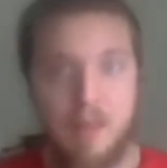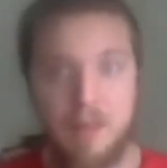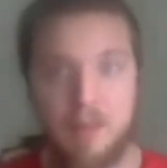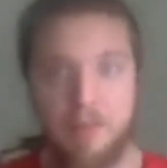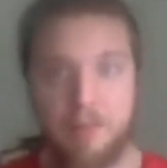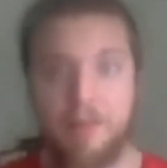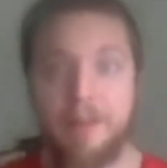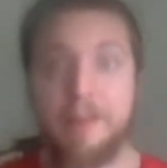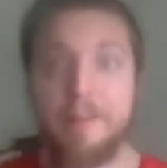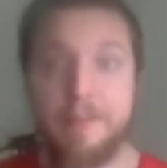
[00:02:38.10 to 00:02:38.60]

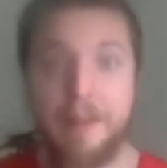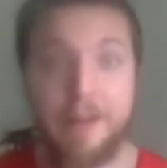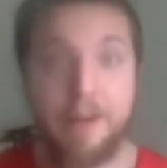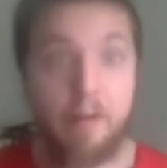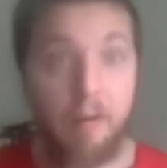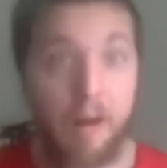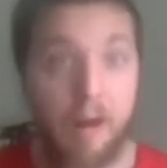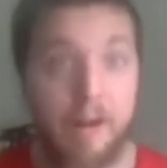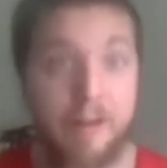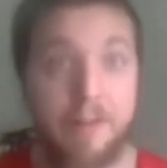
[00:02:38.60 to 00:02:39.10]
Then
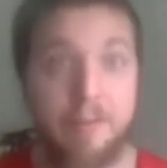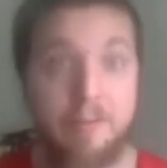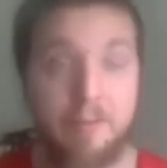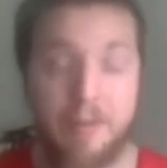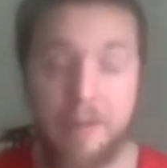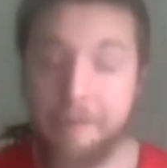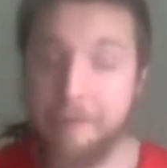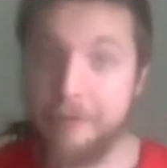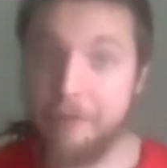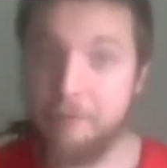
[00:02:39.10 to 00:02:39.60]
later on in
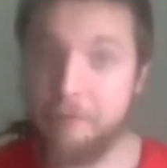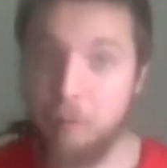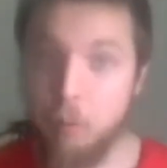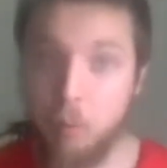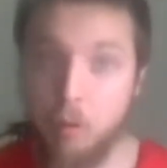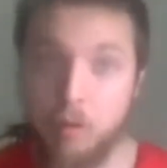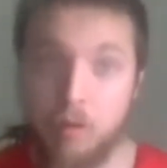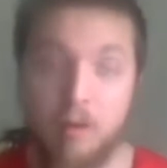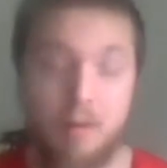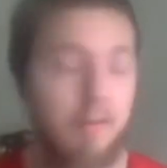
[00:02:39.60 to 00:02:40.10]

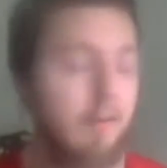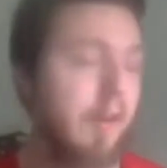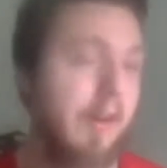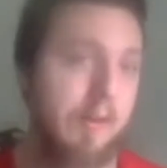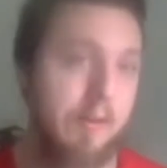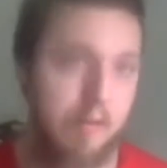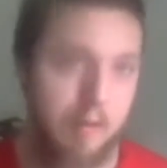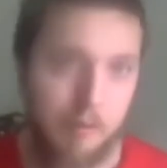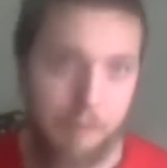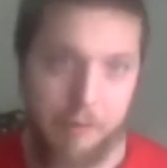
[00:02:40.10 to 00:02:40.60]
74,
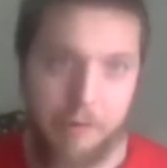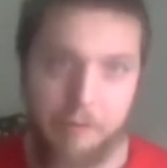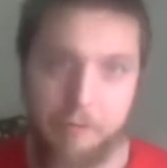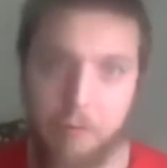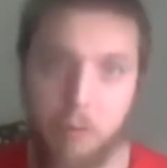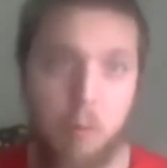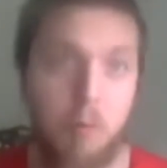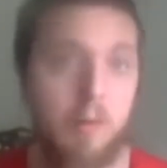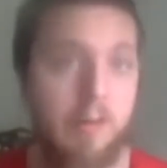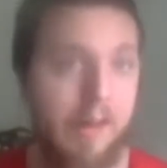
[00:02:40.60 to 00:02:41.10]
late
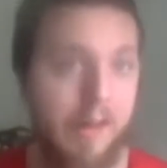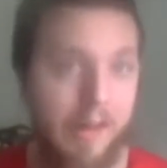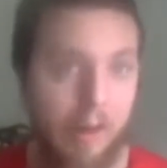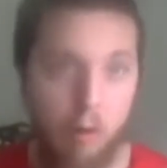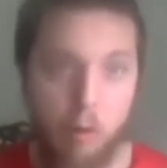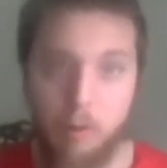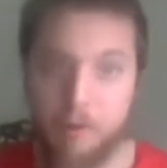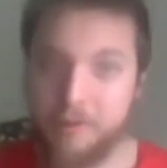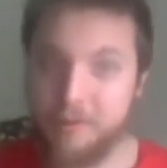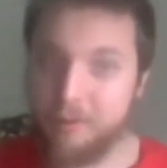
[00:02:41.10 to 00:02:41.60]
74, they
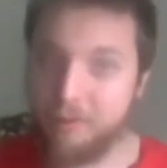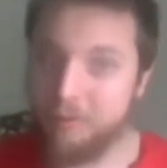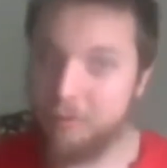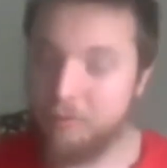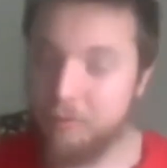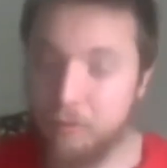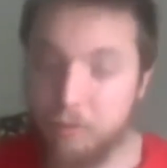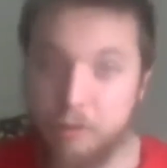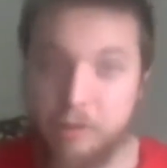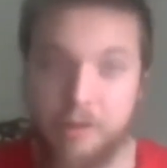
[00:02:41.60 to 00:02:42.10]
go into the
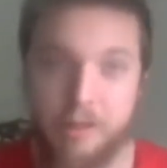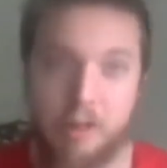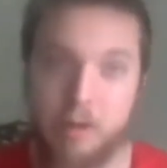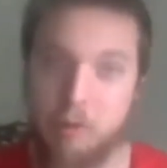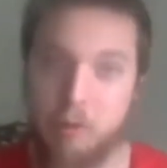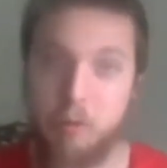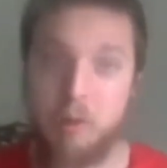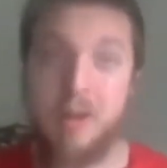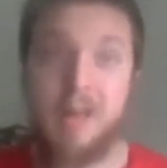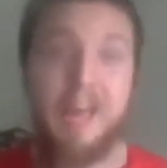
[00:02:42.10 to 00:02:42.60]

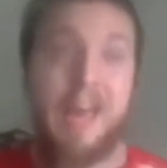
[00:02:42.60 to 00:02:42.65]
studio